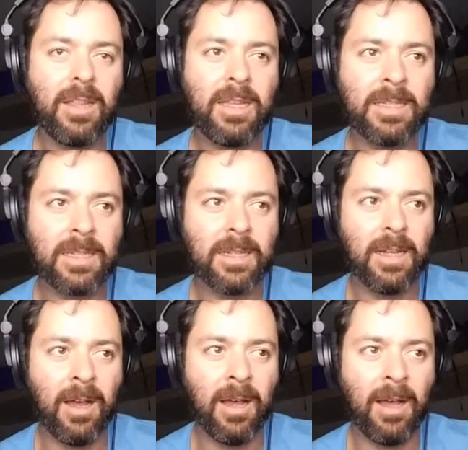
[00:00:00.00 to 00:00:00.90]
A lot of
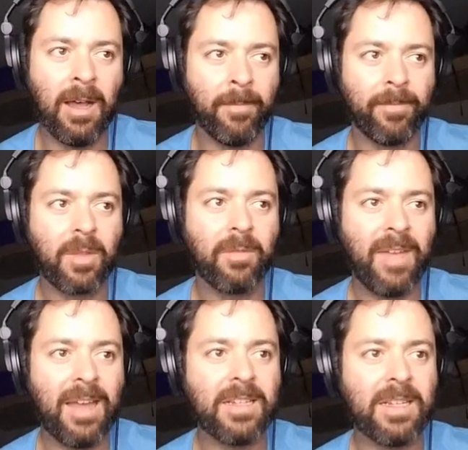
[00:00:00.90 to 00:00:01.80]
these
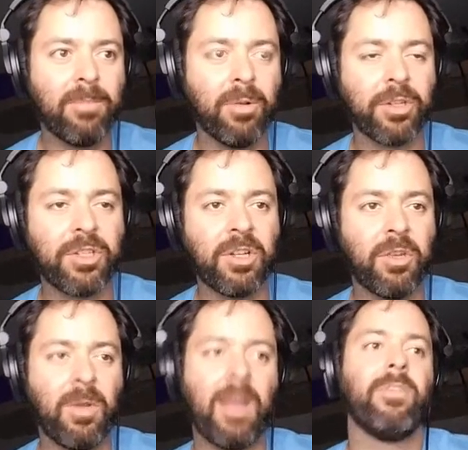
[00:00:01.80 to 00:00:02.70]
fantasy
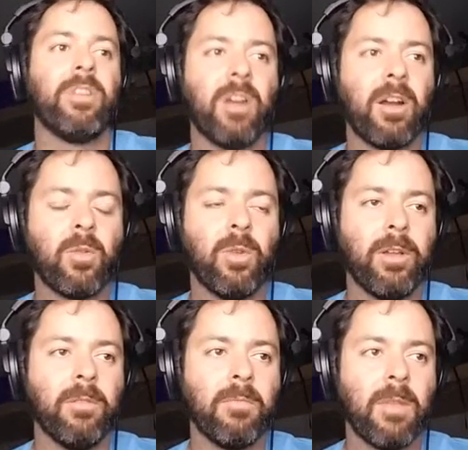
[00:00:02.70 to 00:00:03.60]
books, you have the
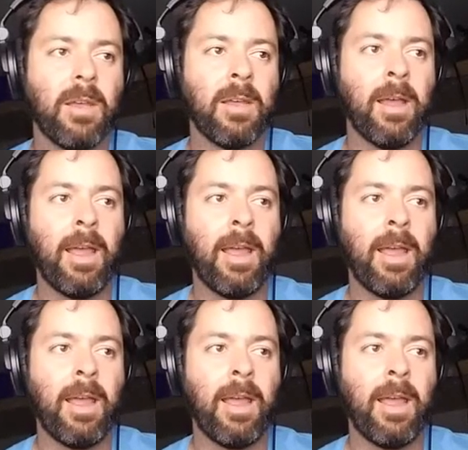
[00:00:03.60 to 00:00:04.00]
dark one,